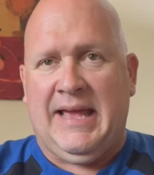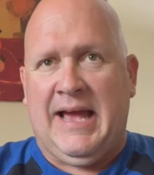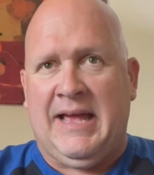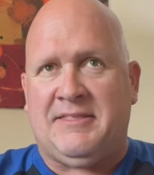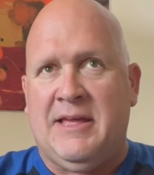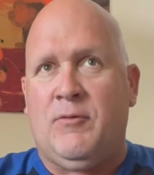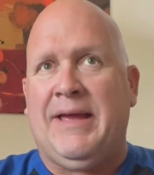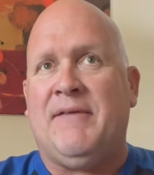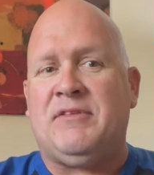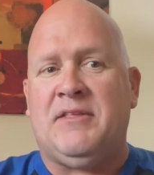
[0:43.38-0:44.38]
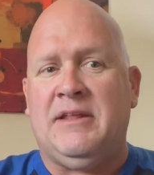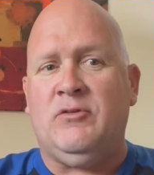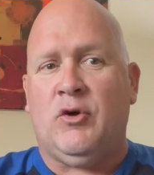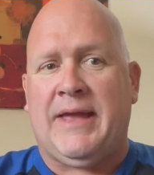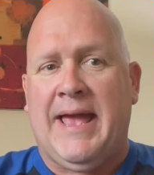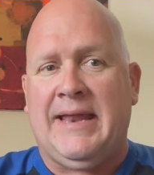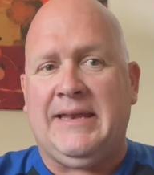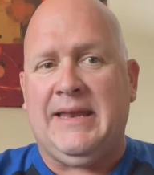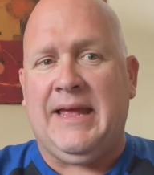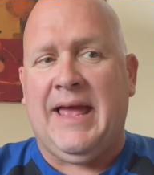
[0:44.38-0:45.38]
I think we have to then look at
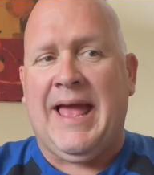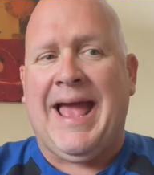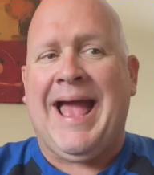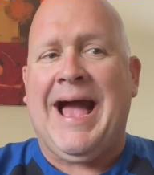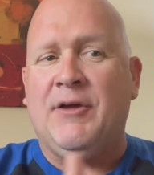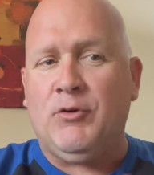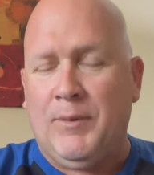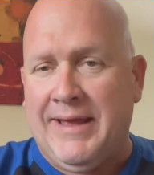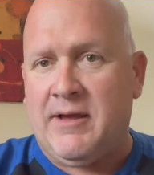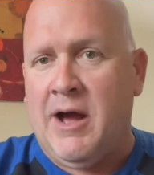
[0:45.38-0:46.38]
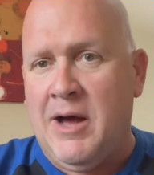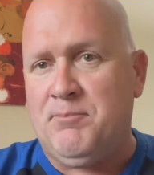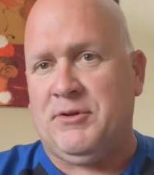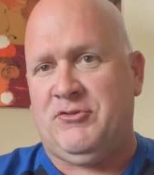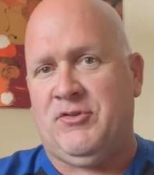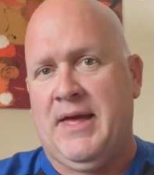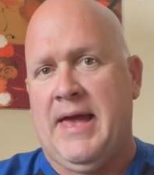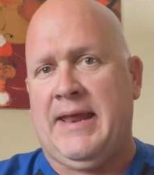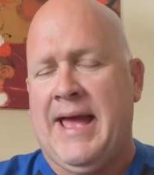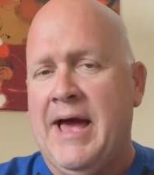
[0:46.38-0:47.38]
how do we accomplish
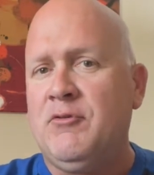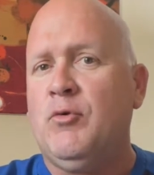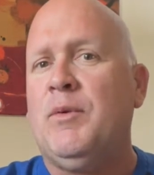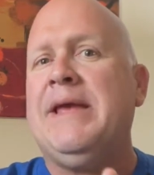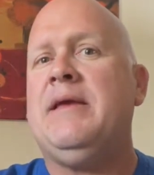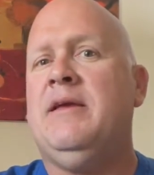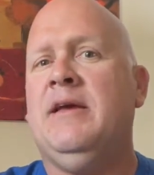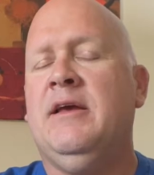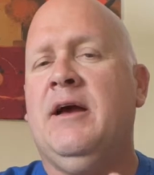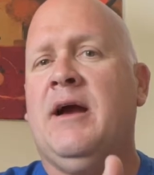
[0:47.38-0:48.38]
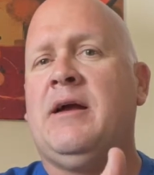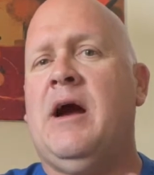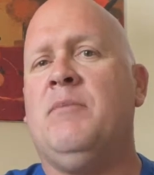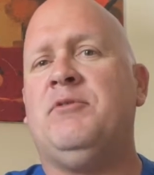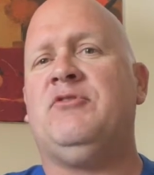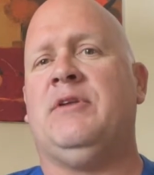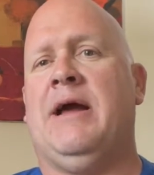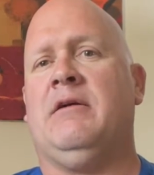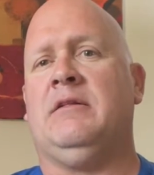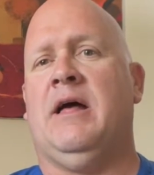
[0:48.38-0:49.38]
that? How do we accomplish in
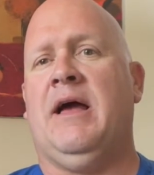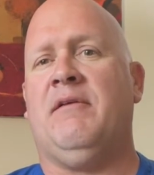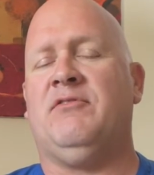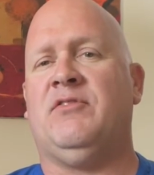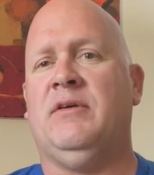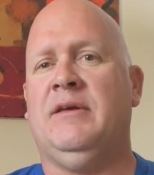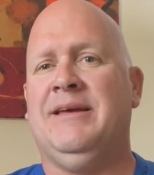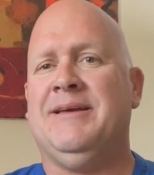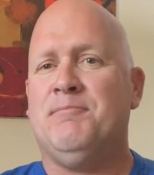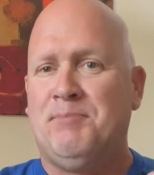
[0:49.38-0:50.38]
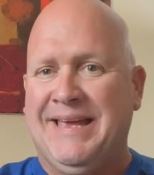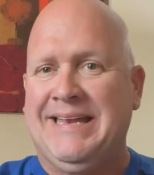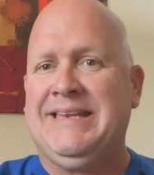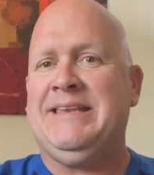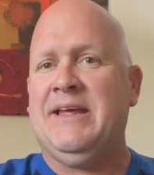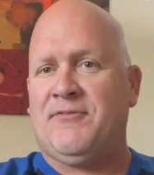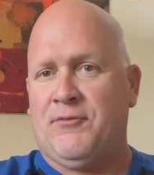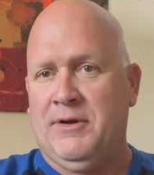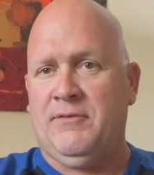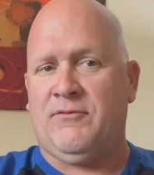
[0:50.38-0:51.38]
our lives being
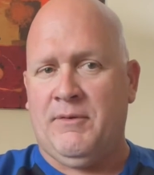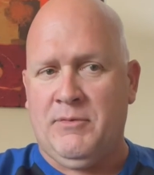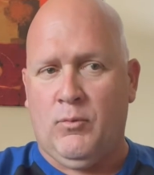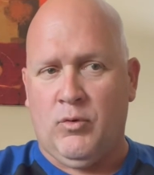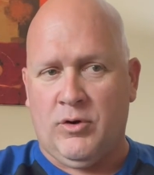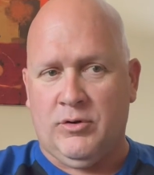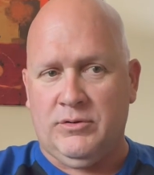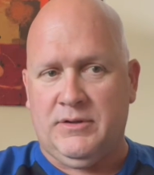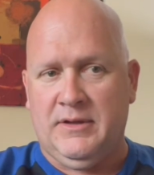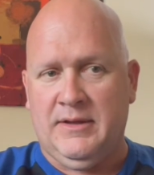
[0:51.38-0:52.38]
different from the world?